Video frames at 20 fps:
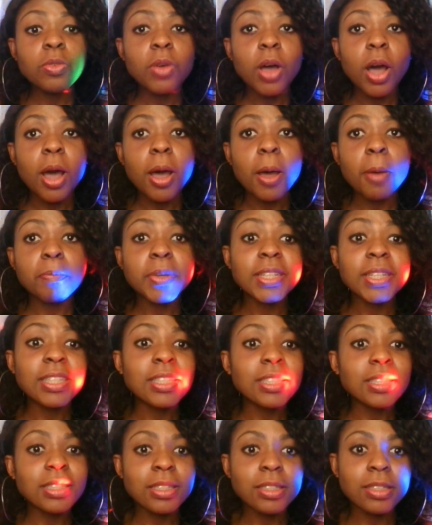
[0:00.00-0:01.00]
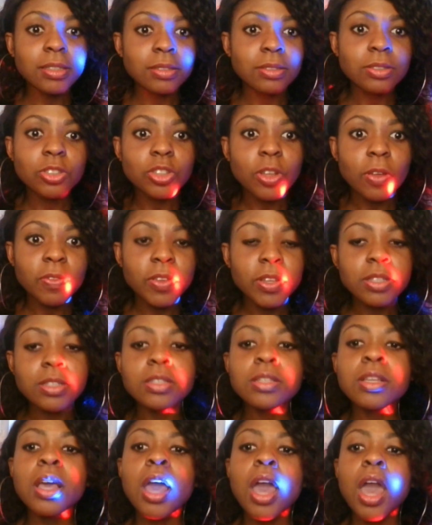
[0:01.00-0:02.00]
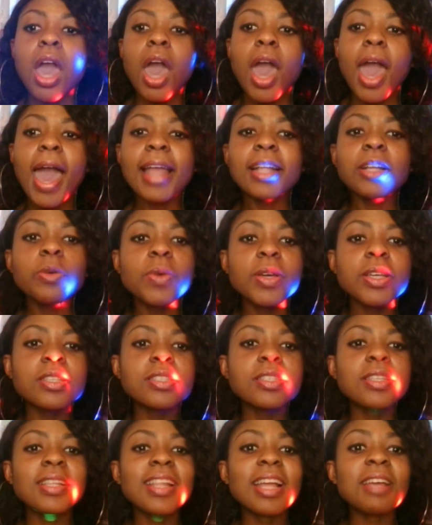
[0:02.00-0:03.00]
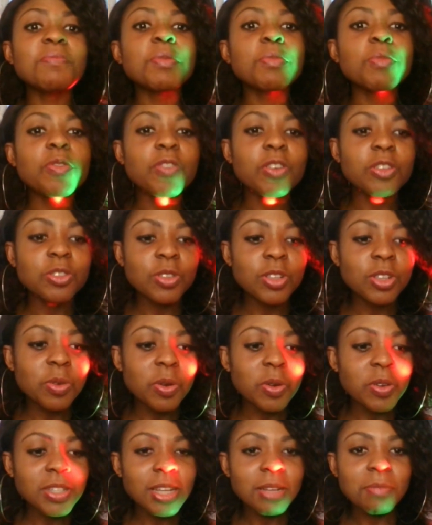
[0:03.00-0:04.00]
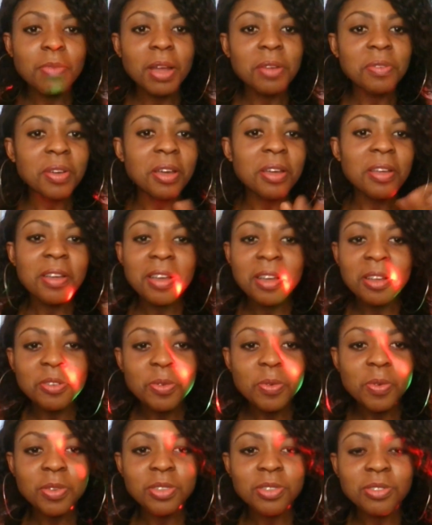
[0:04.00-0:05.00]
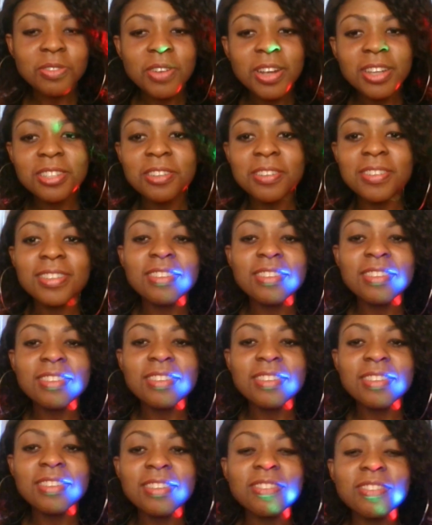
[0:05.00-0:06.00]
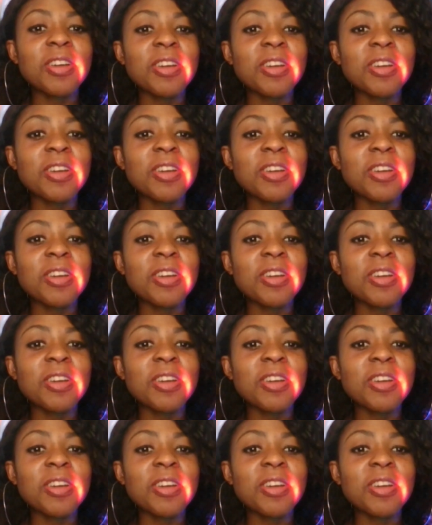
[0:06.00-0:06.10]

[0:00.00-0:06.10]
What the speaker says: beneath the surface. Anyways, let me move on to Liquorose and Emmanuel. I don't want to rest on this for a very